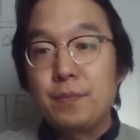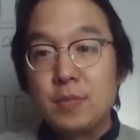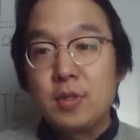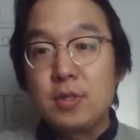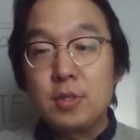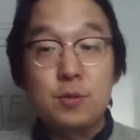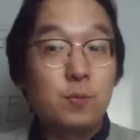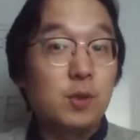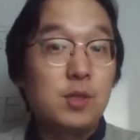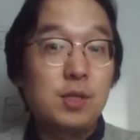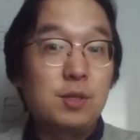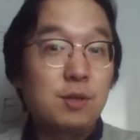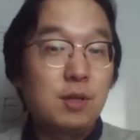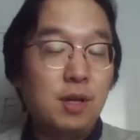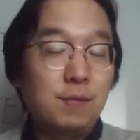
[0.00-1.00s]
just once in
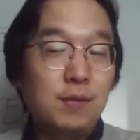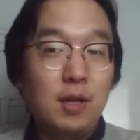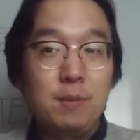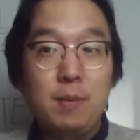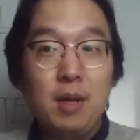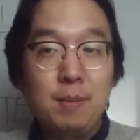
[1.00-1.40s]
your lifetime maybe,